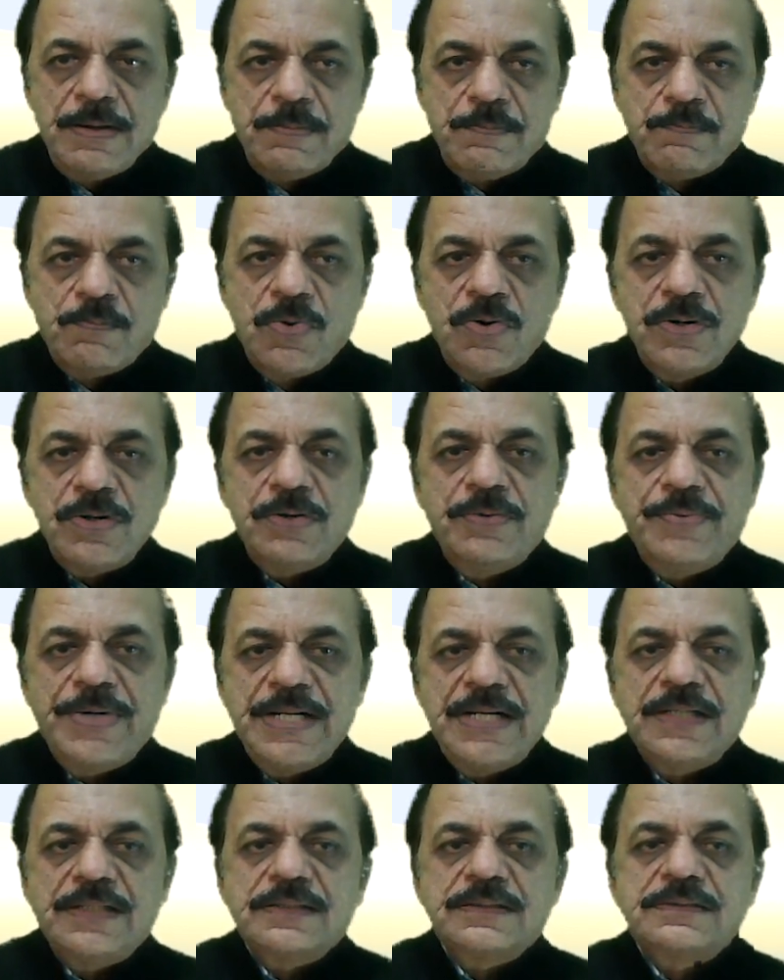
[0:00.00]

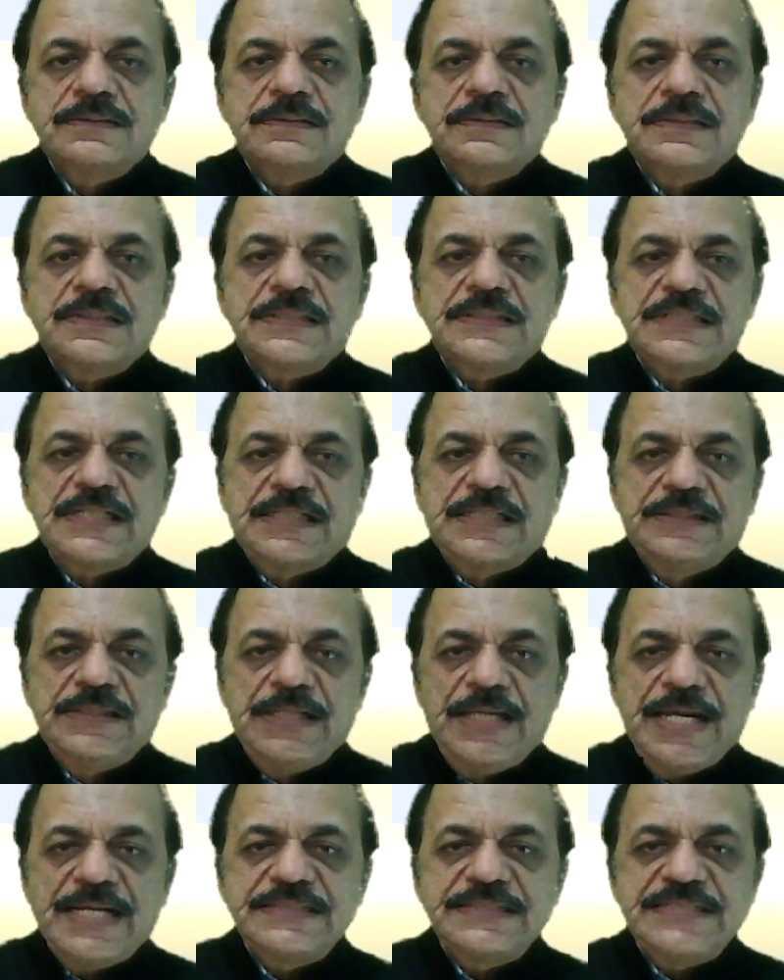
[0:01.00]
Moreover,
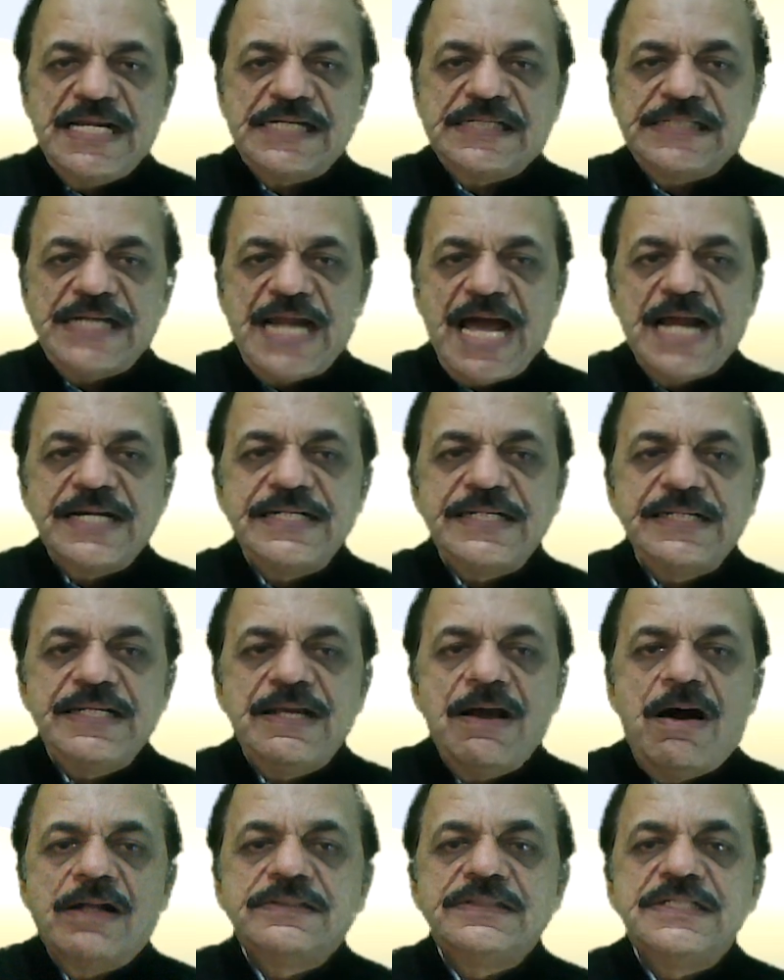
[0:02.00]
exact clarity
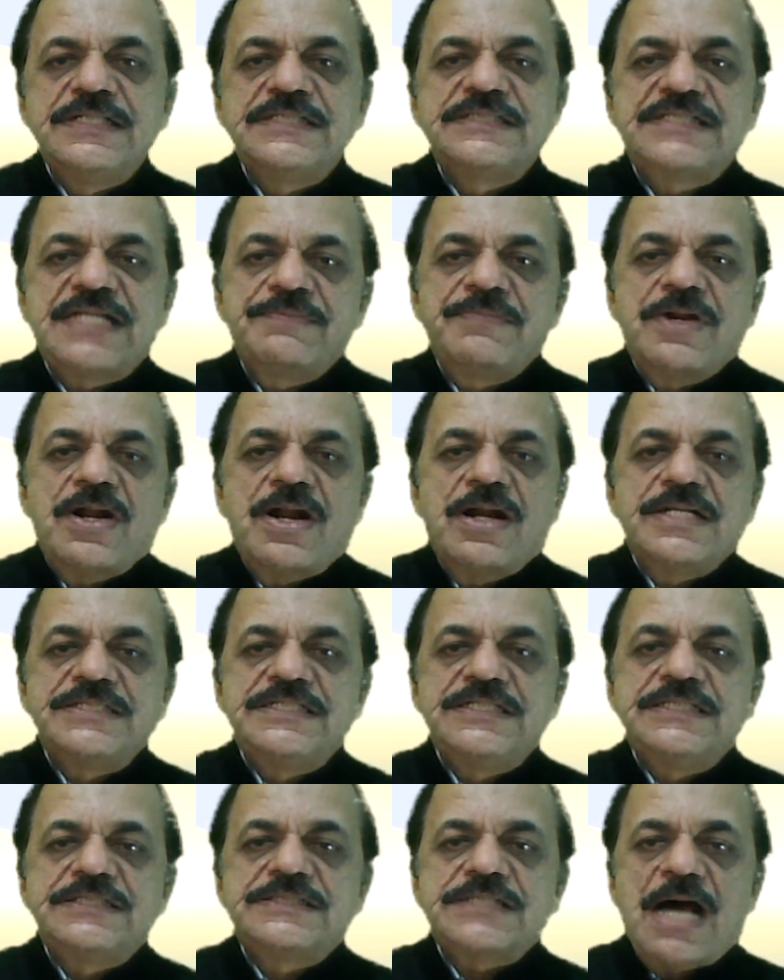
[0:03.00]
on these
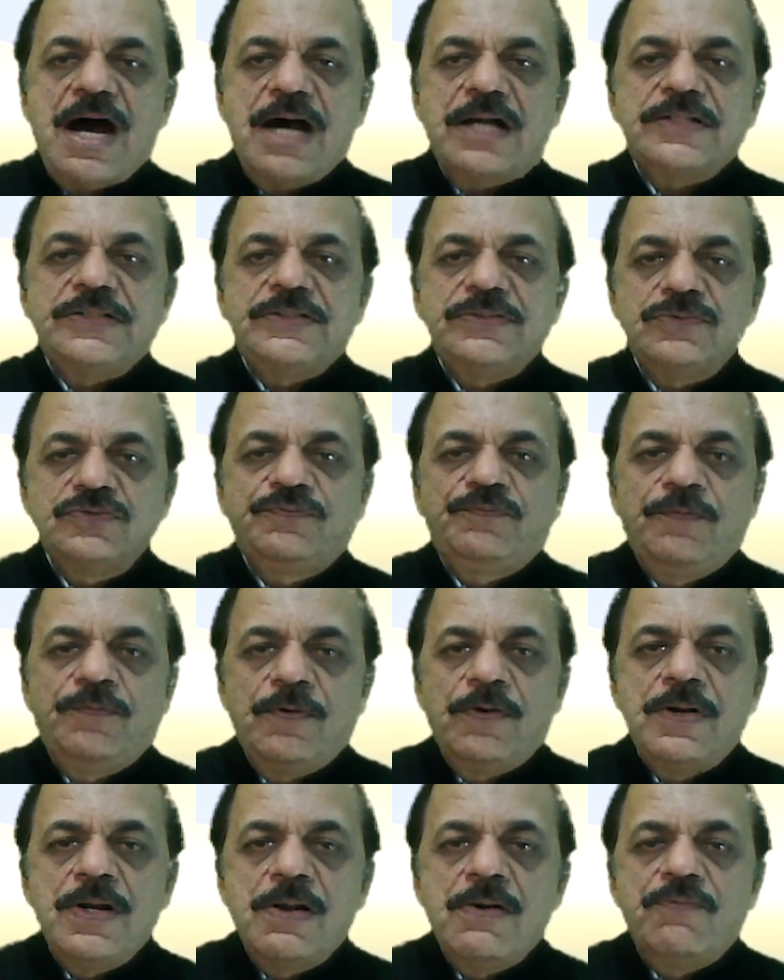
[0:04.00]
terminologies are
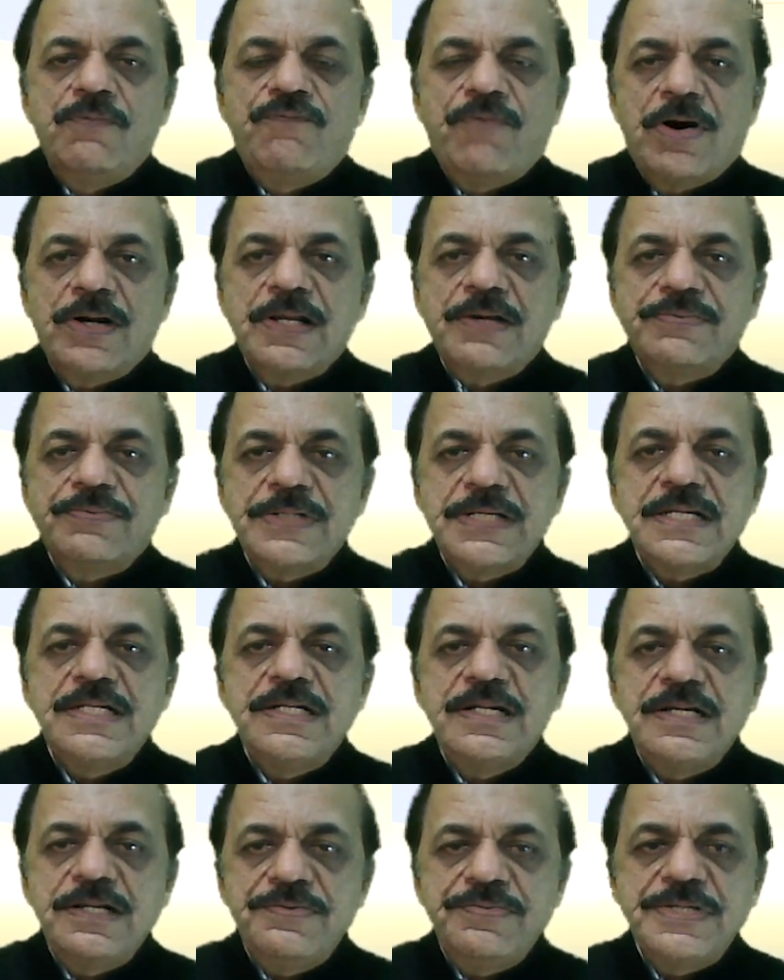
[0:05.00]
useful for every
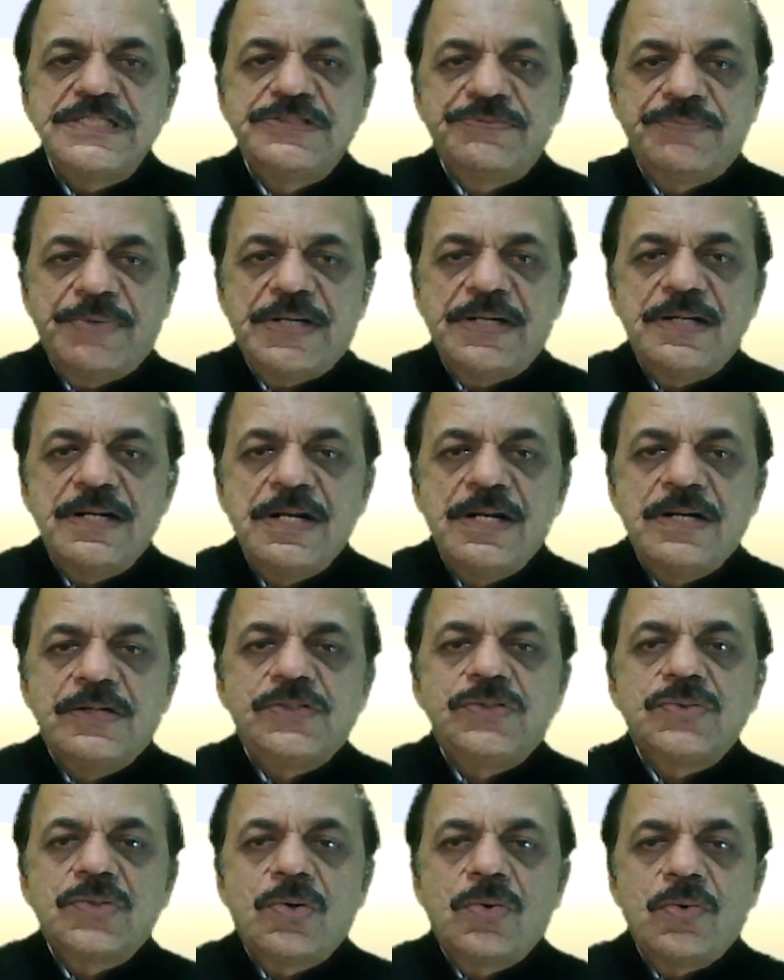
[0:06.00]
individual
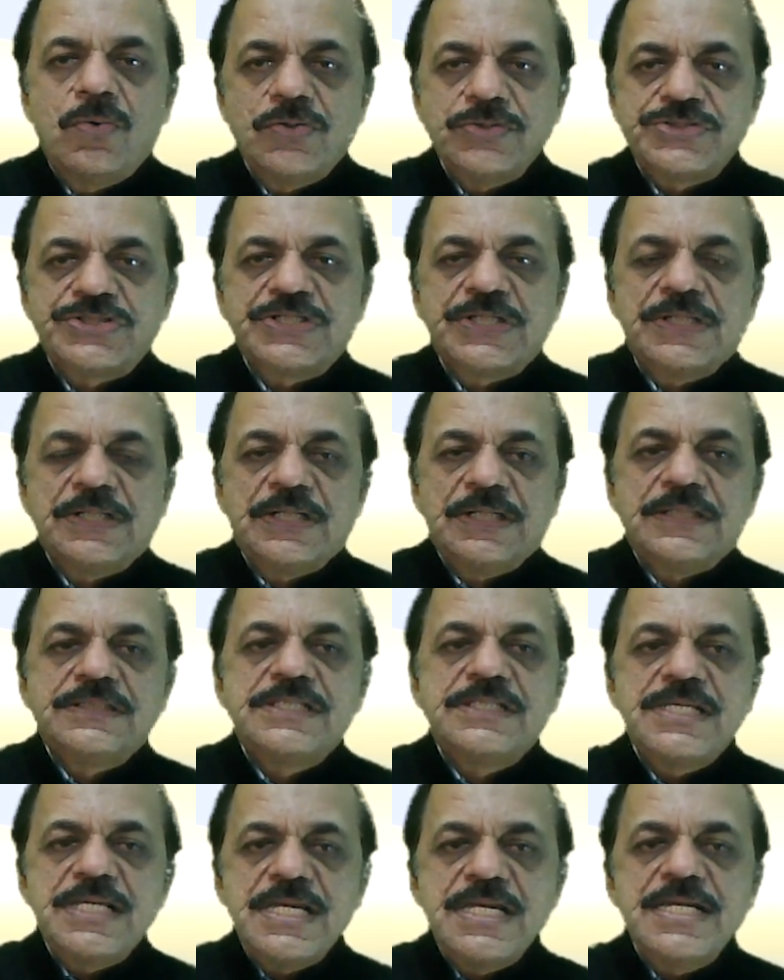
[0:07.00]
to coach
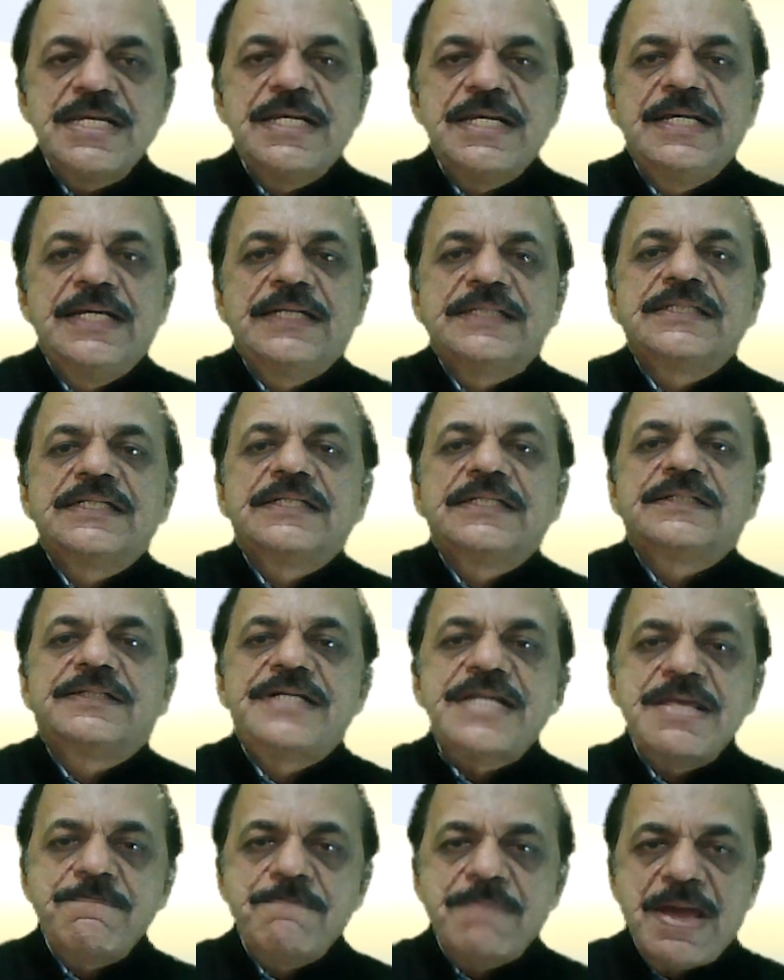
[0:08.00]
the
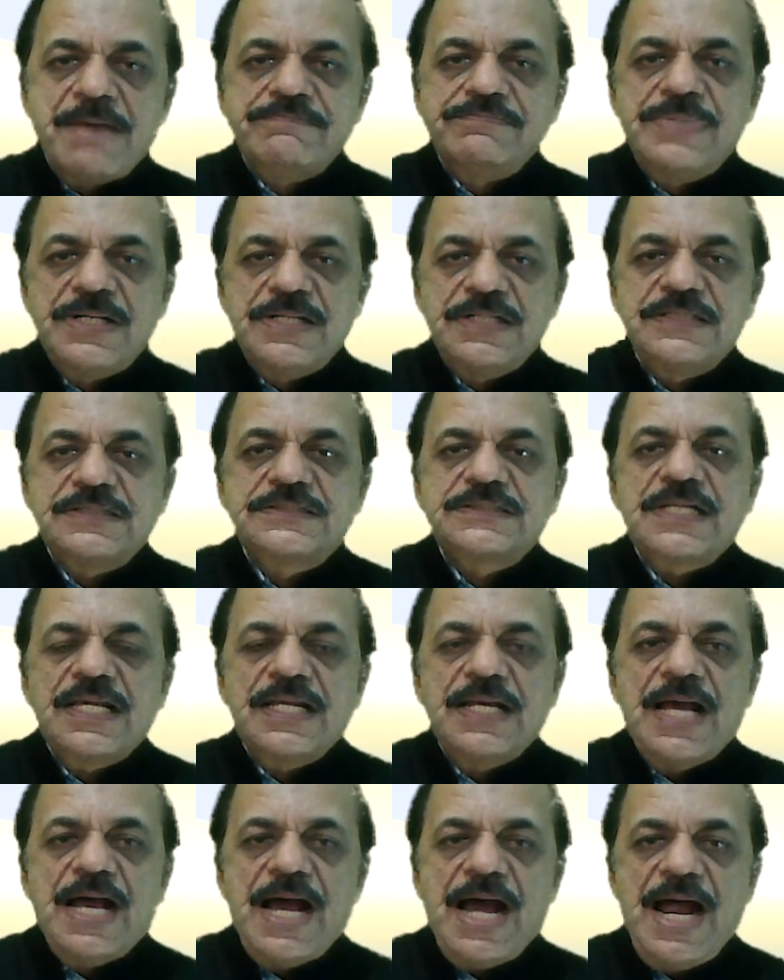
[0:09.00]
team members
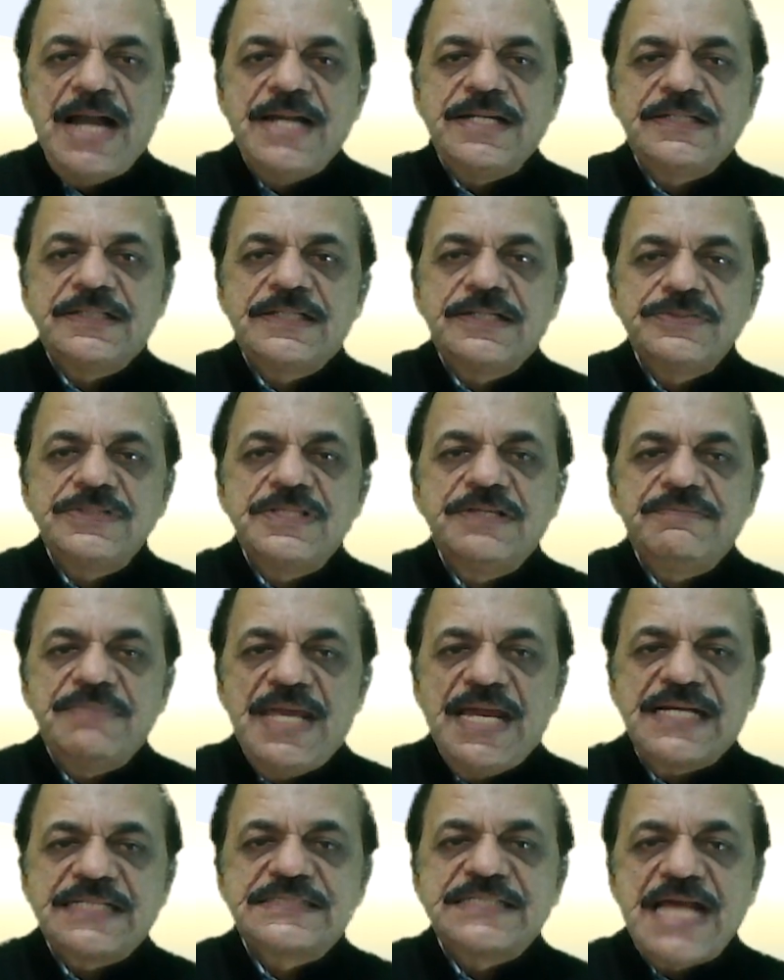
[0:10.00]
and give them
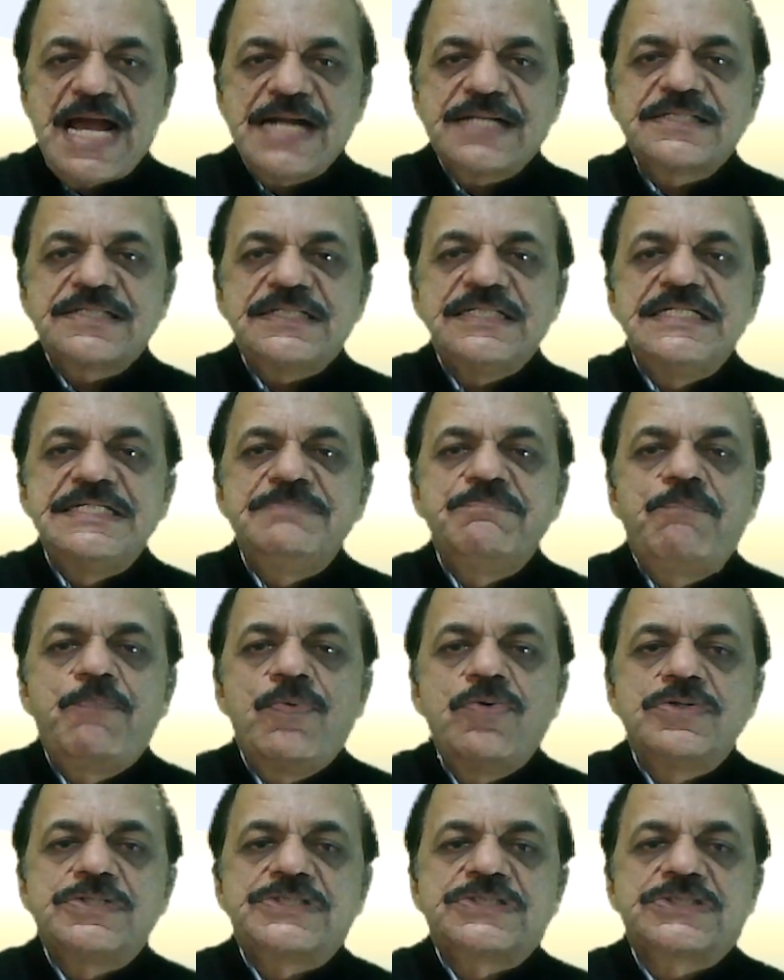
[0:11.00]
exact
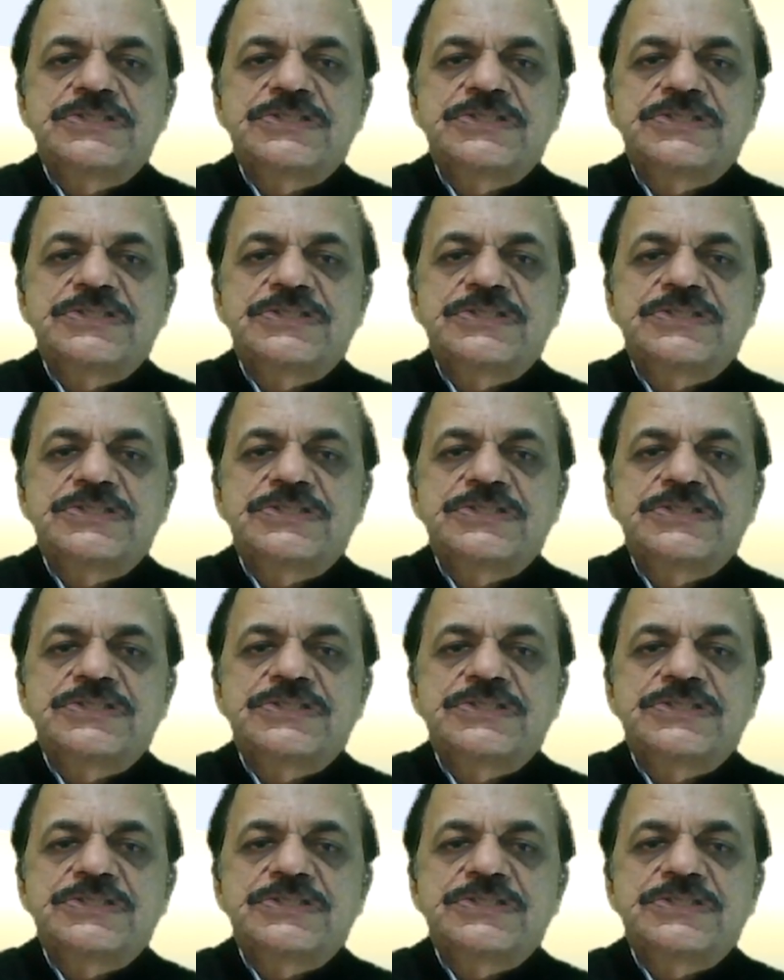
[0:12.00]
input